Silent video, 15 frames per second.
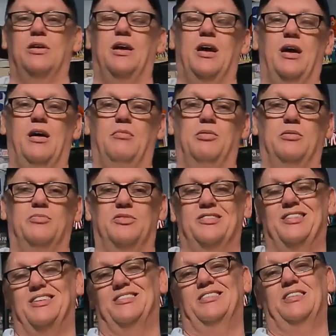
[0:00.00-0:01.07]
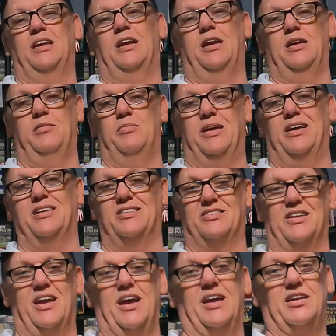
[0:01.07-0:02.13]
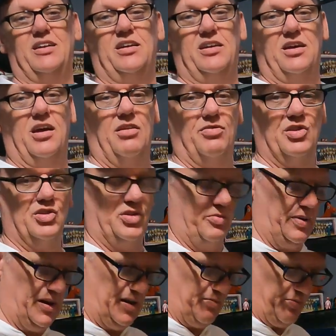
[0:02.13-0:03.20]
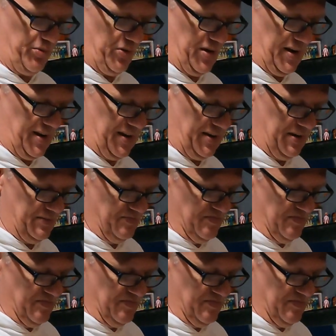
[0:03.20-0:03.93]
albums, the same exact covers are being printed.